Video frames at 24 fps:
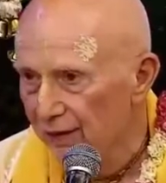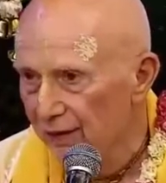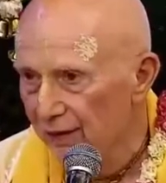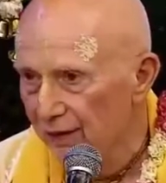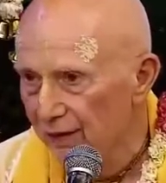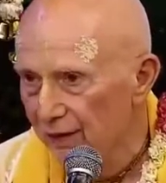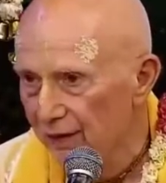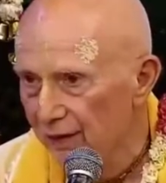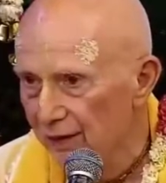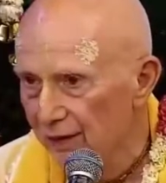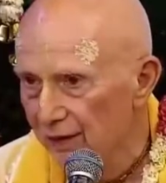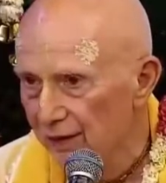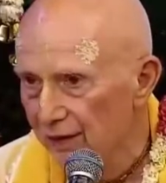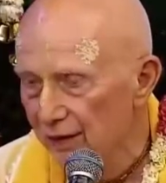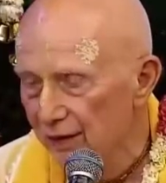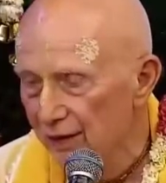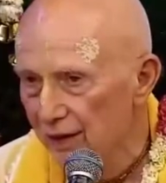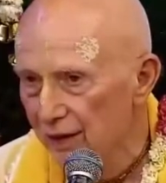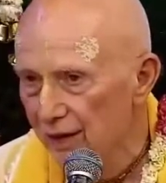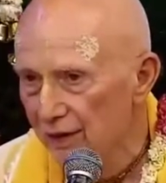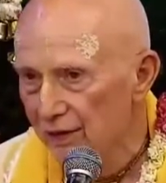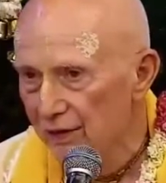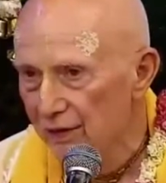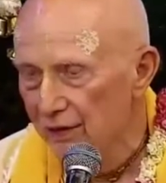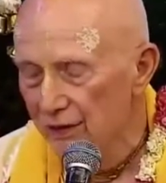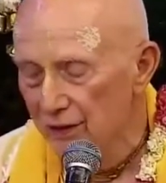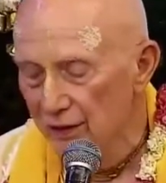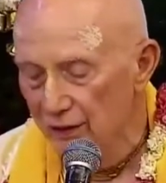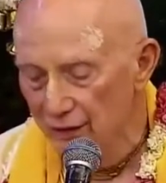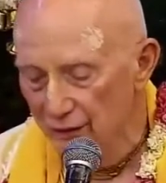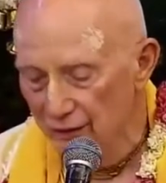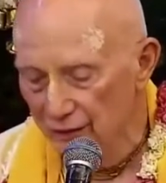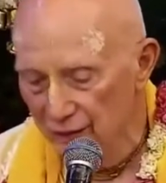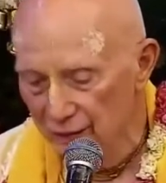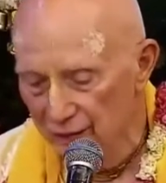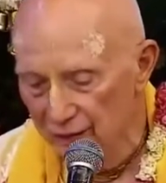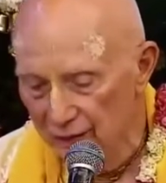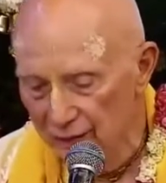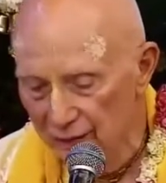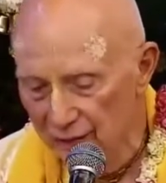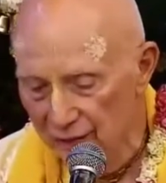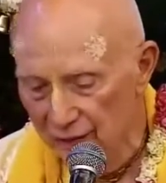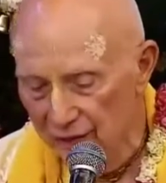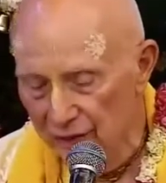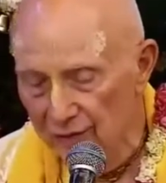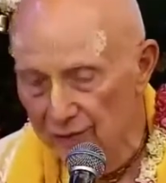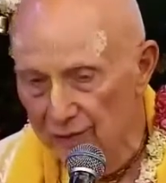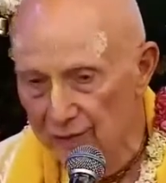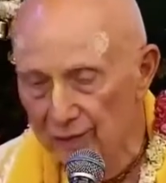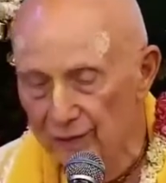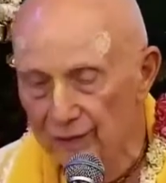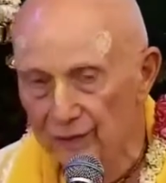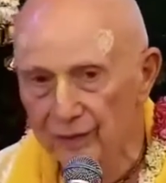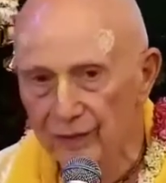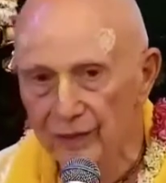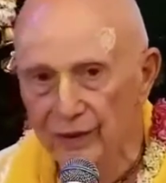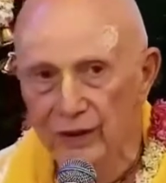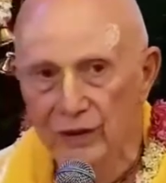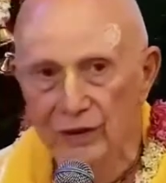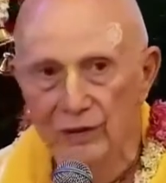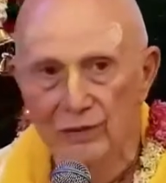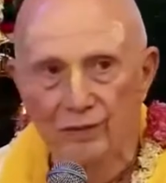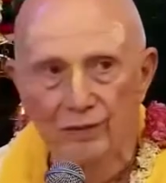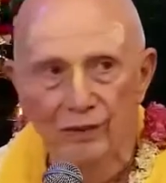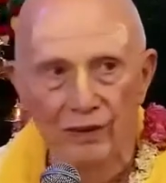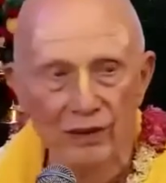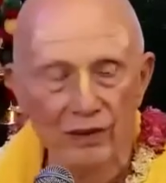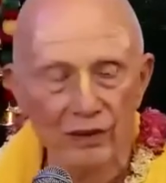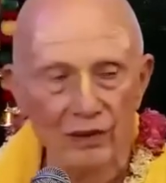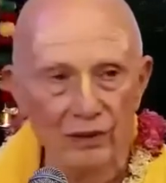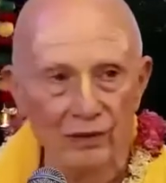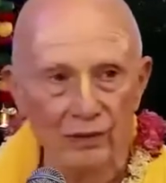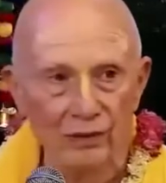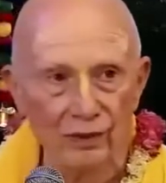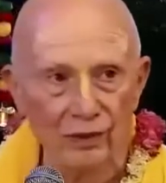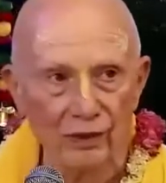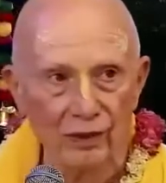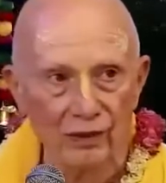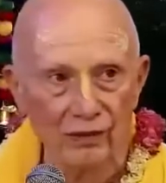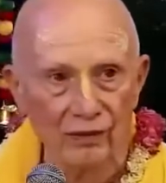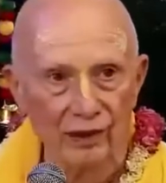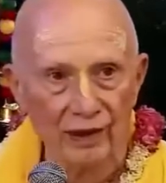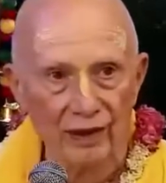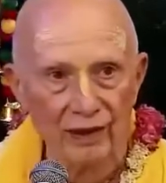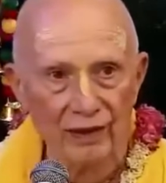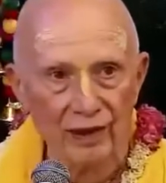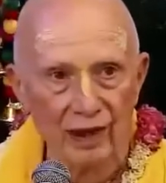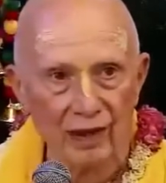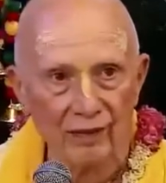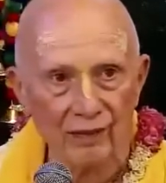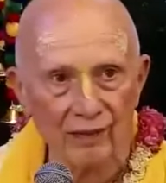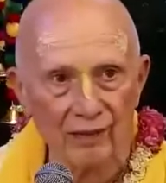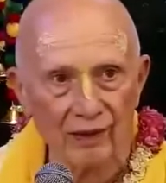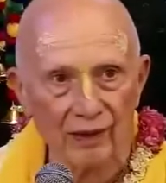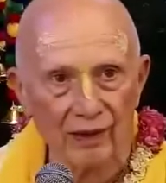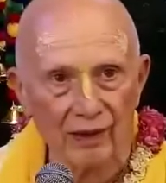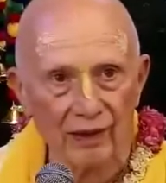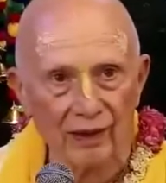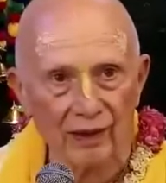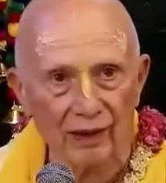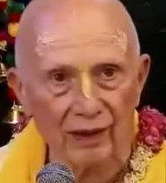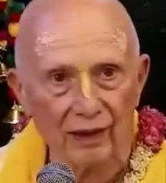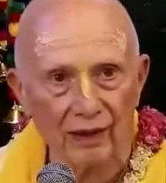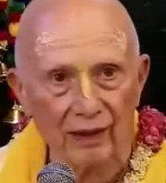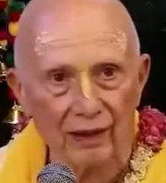uh, and so this, this principle of accepting